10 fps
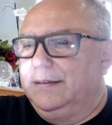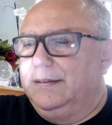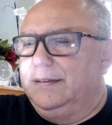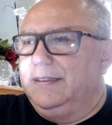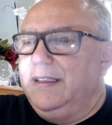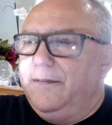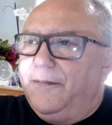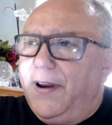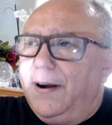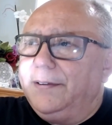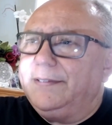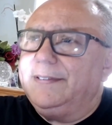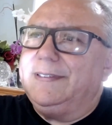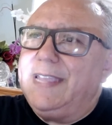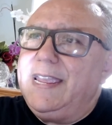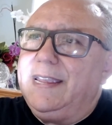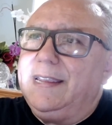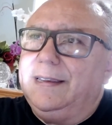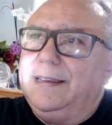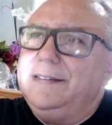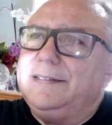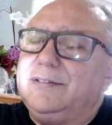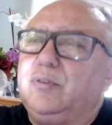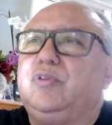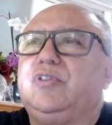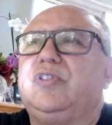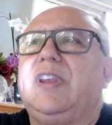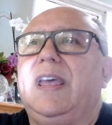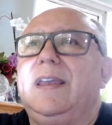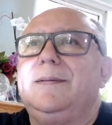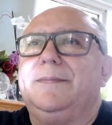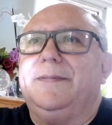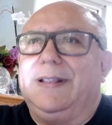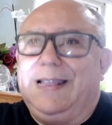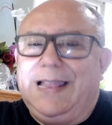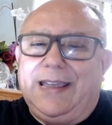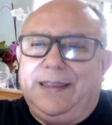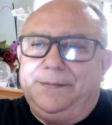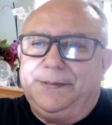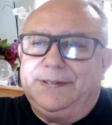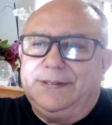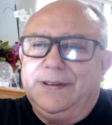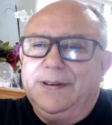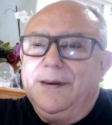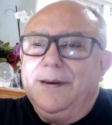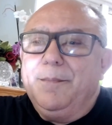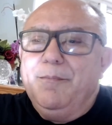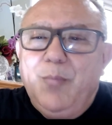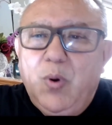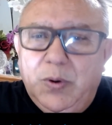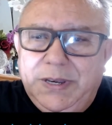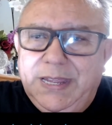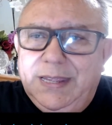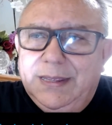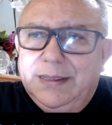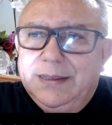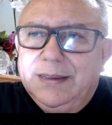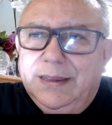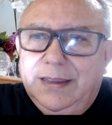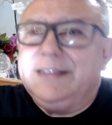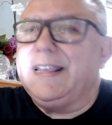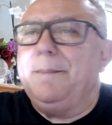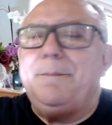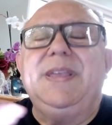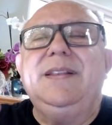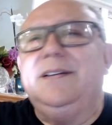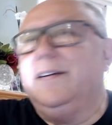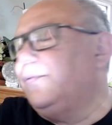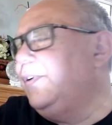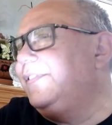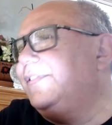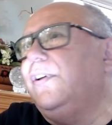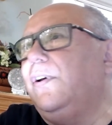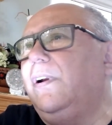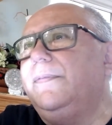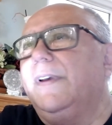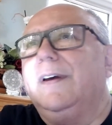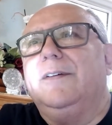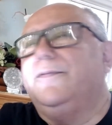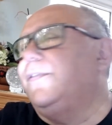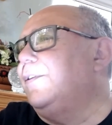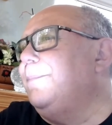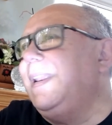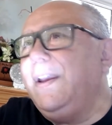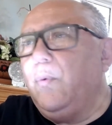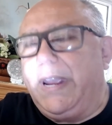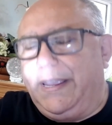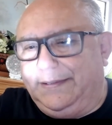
The first thing is to save lives. Money, it can be resolved for many ways.